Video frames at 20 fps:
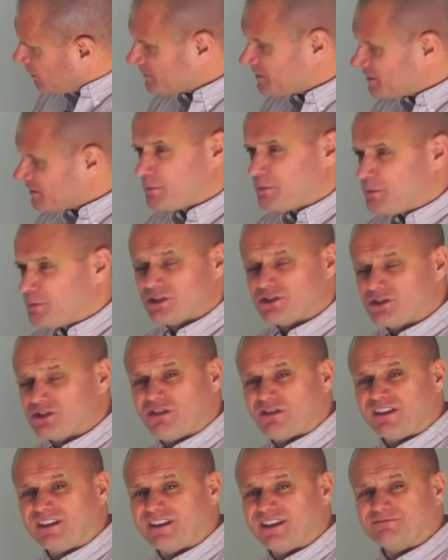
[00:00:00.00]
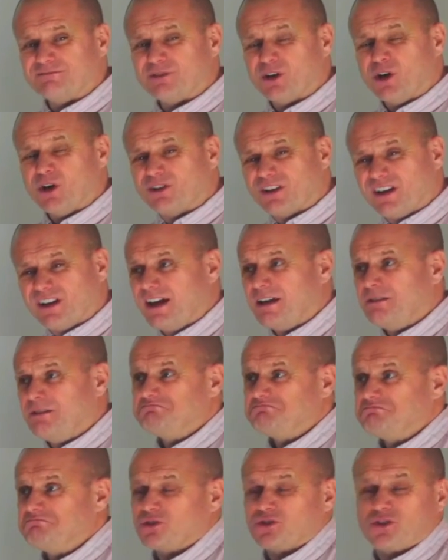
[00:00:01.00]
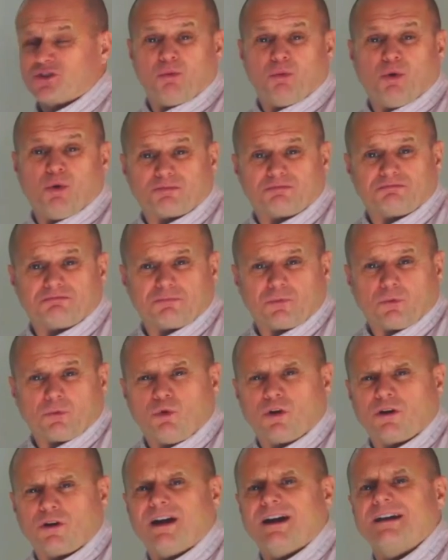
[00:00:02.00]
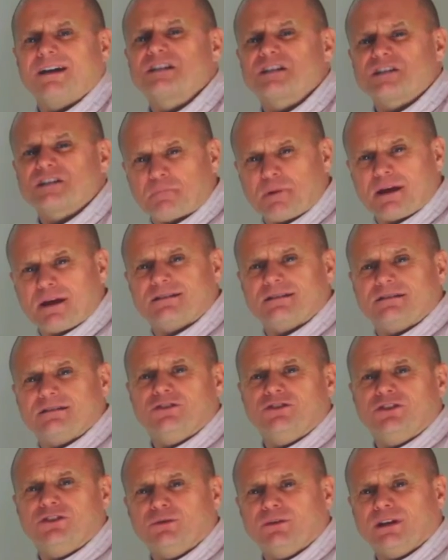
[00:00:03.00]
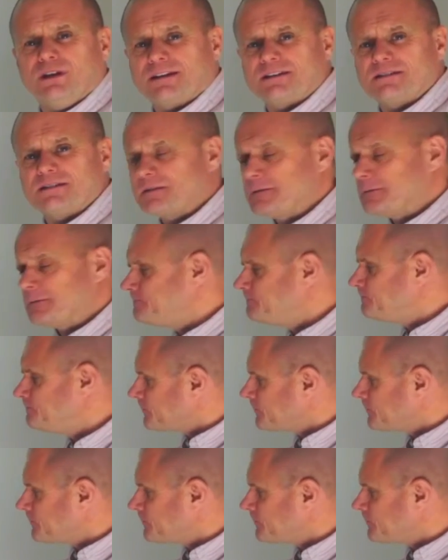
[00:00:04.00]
were left in the position thinking, okay, so what am I expected to do next?